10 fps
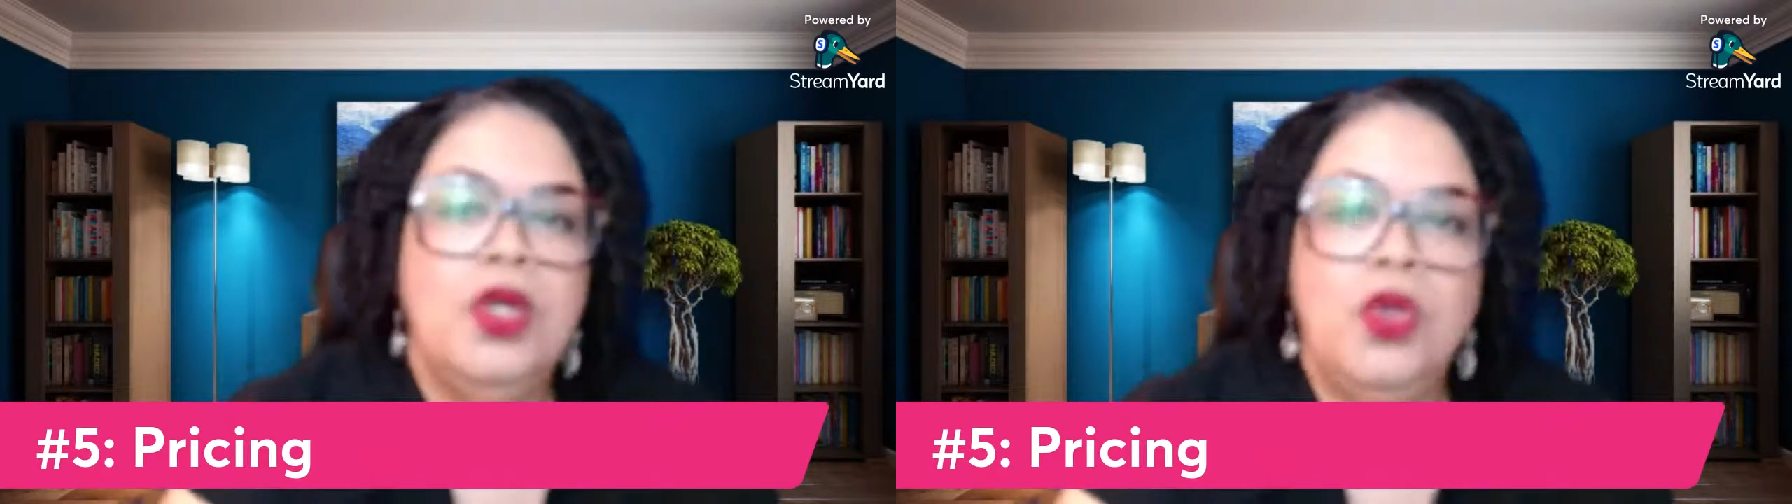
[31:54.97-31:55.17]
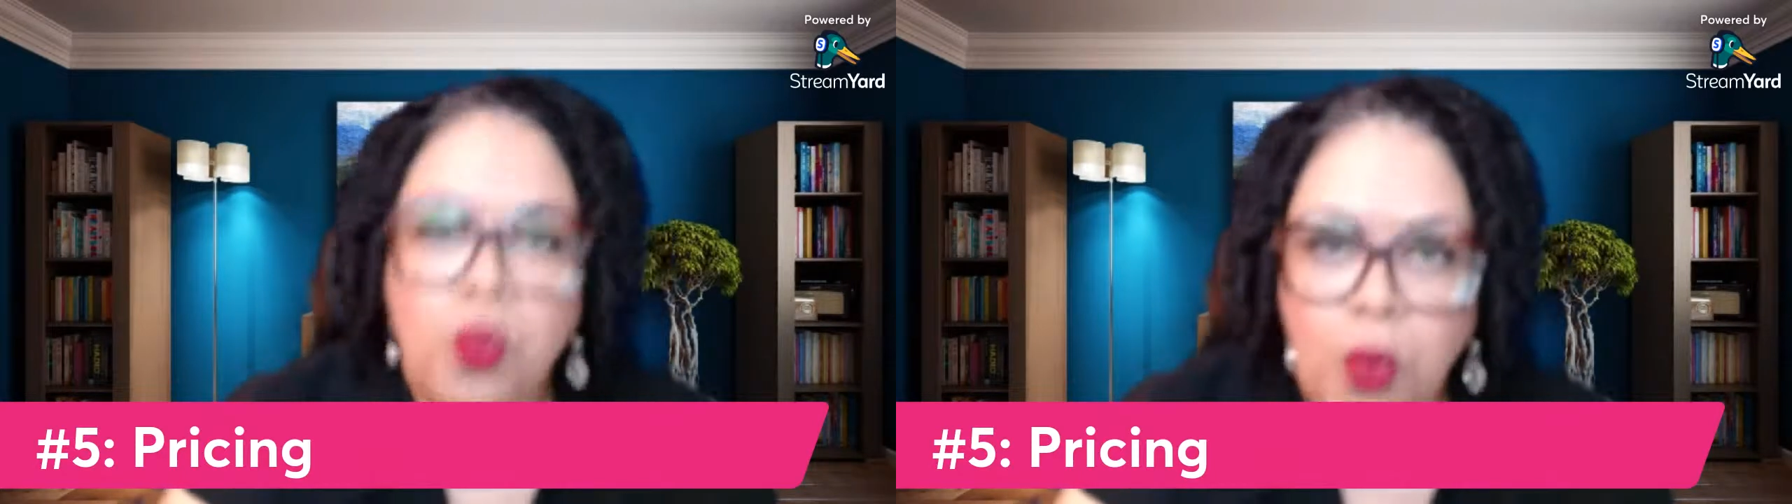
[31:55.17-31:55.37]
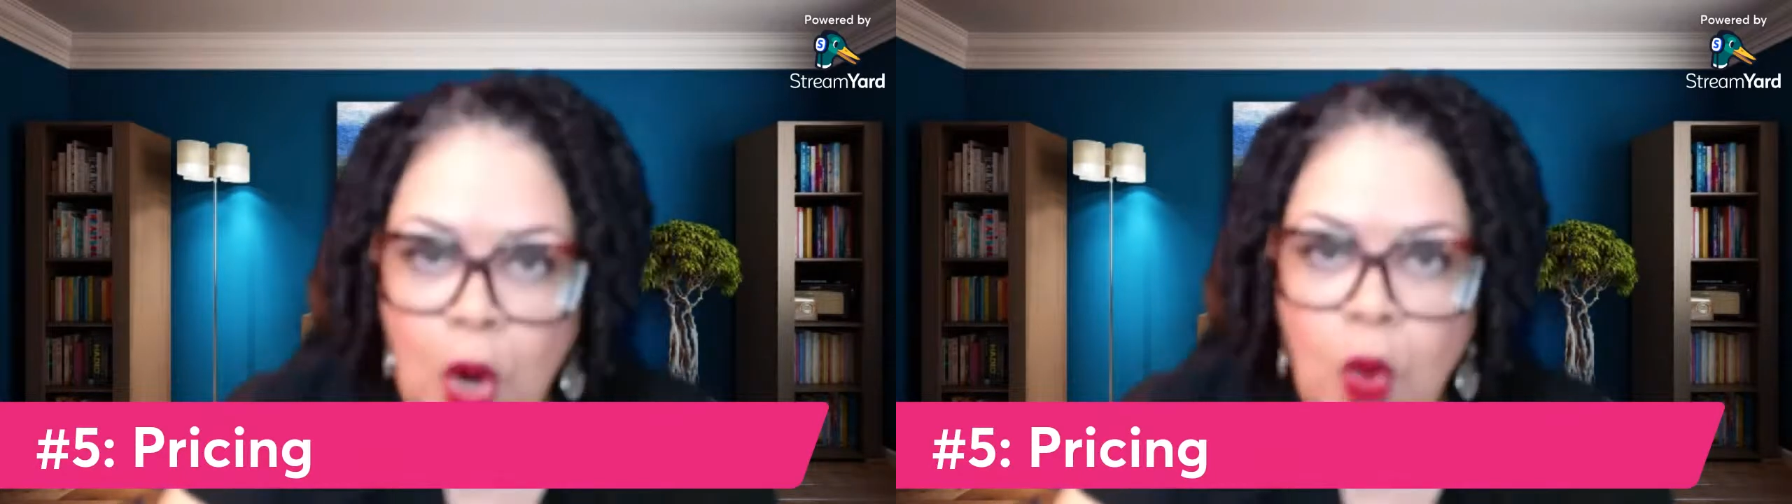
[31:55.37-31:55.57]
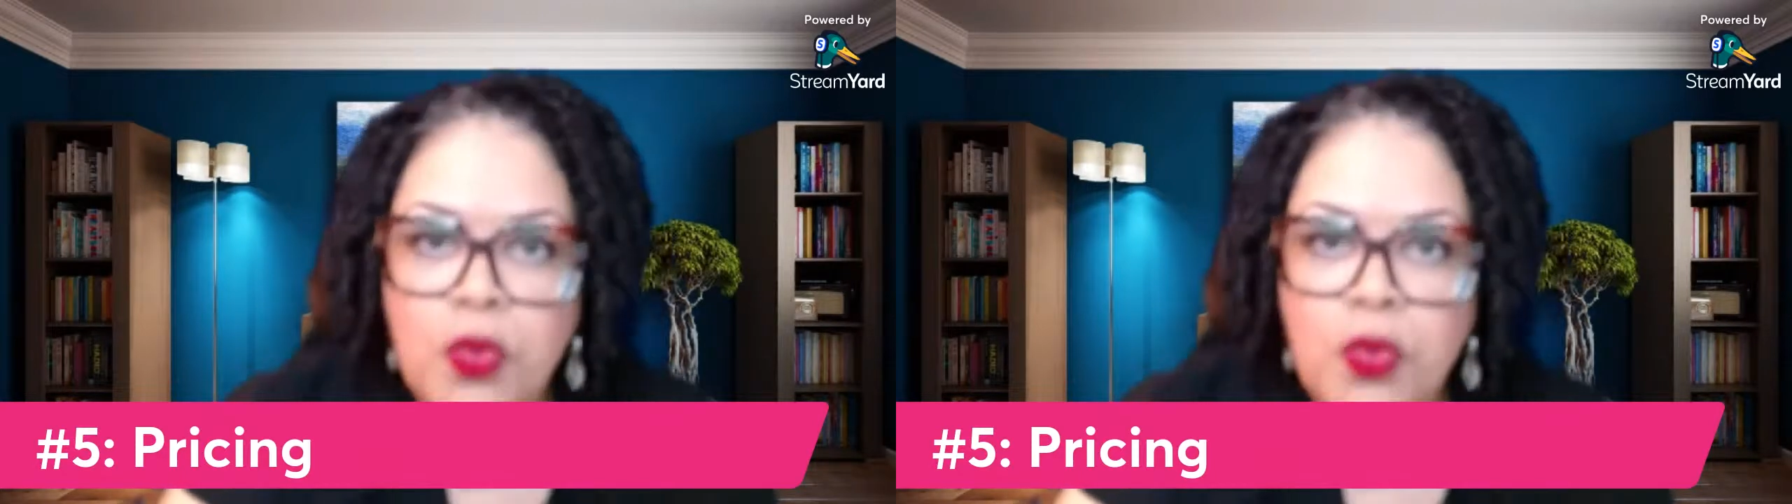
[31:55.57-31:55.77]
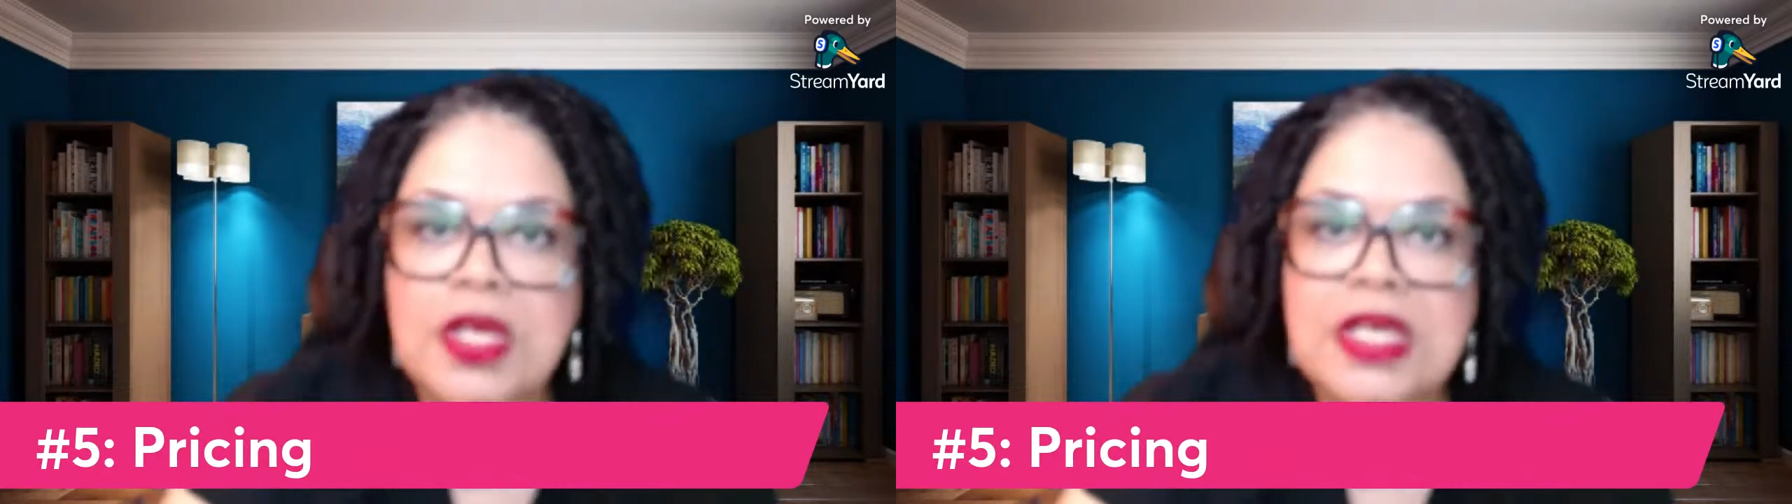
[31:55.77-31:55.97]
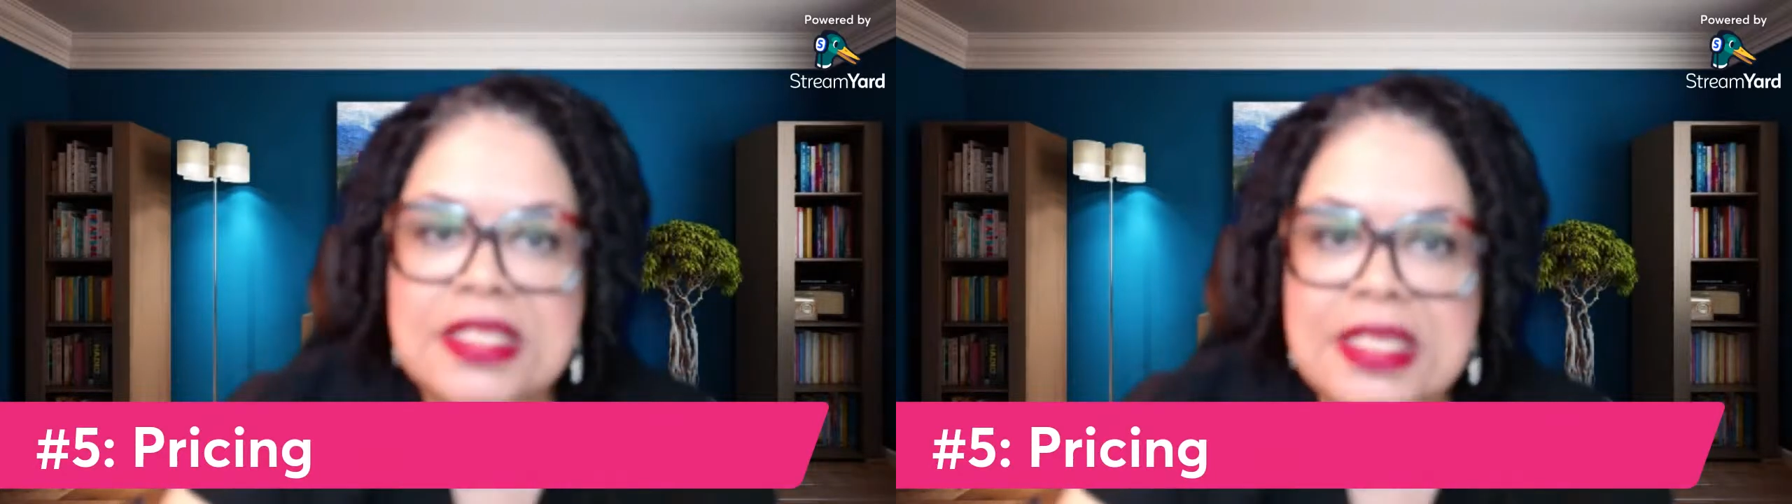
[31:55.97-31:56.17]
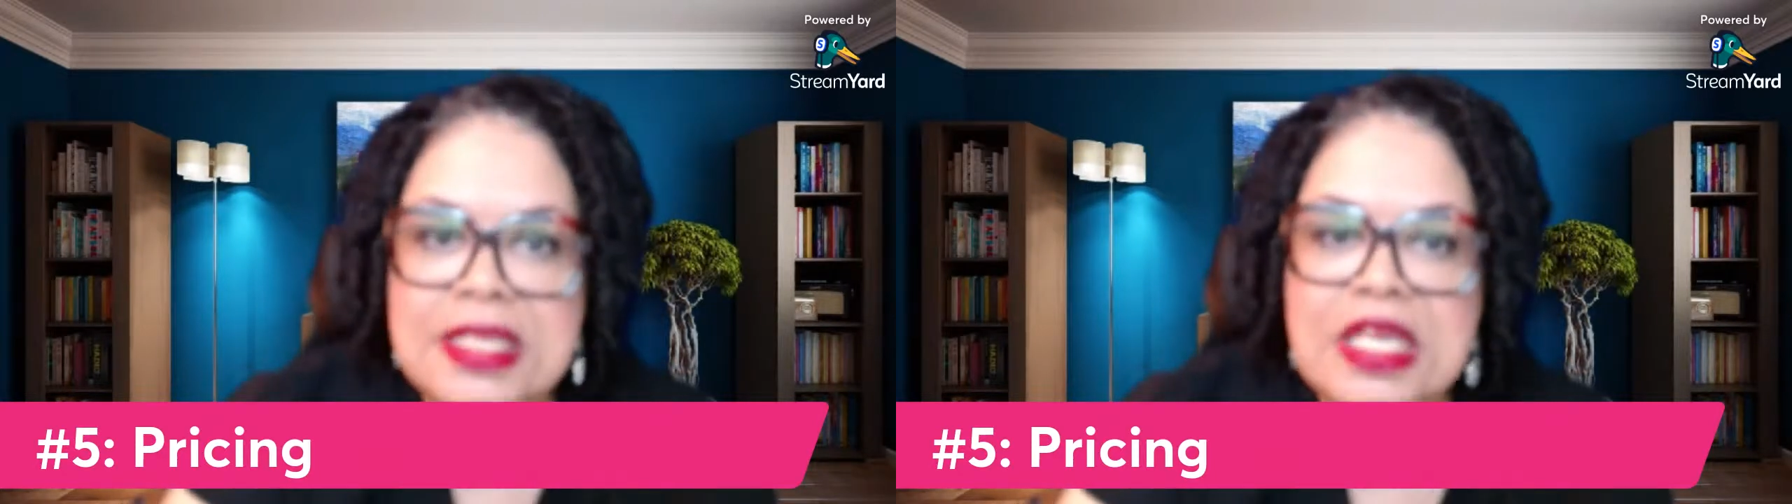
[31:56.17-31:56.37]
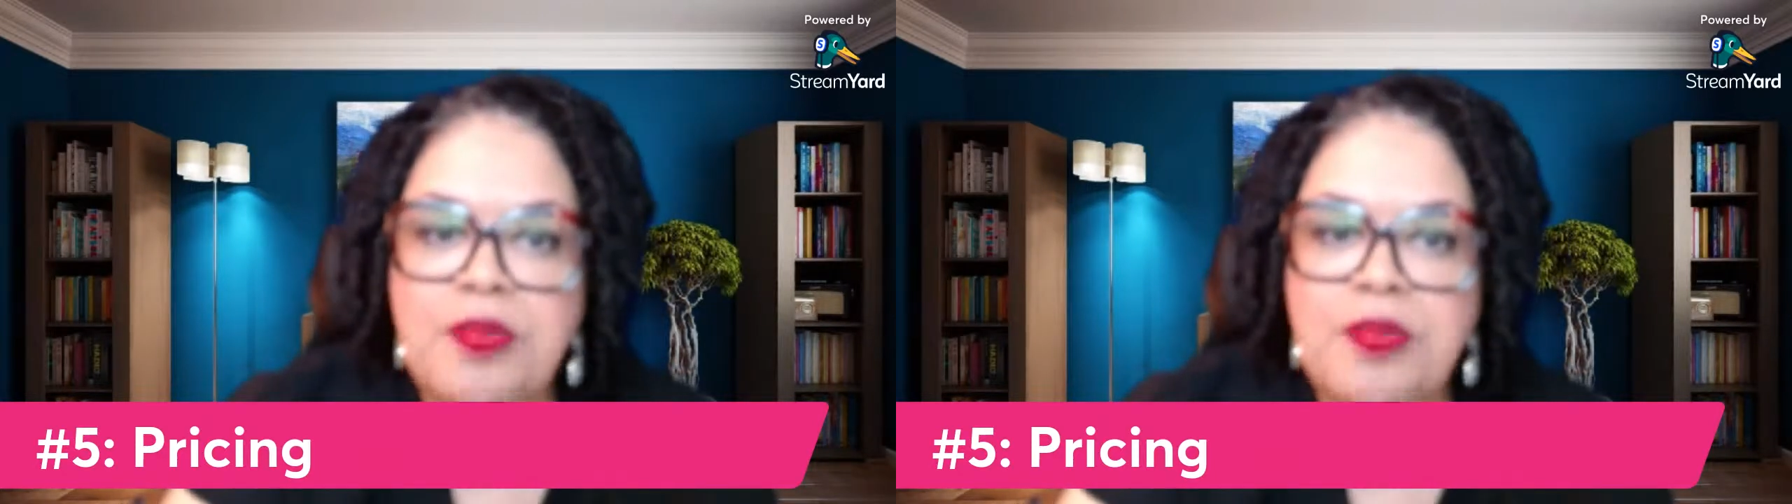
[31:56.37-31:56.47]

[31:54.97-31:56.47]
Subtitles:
Growth is a key